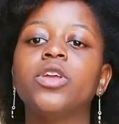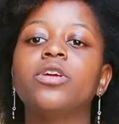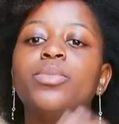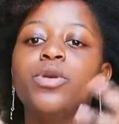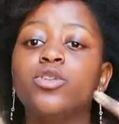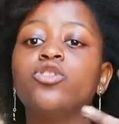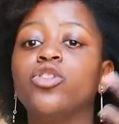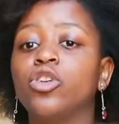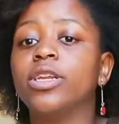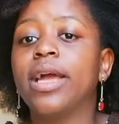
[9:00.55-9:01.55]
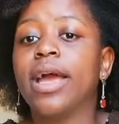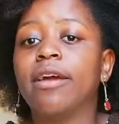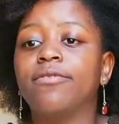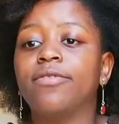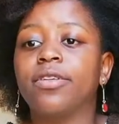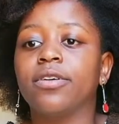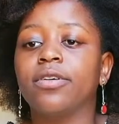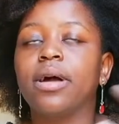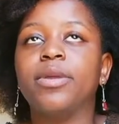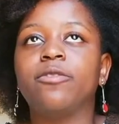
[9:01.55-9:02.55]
because you're going to have for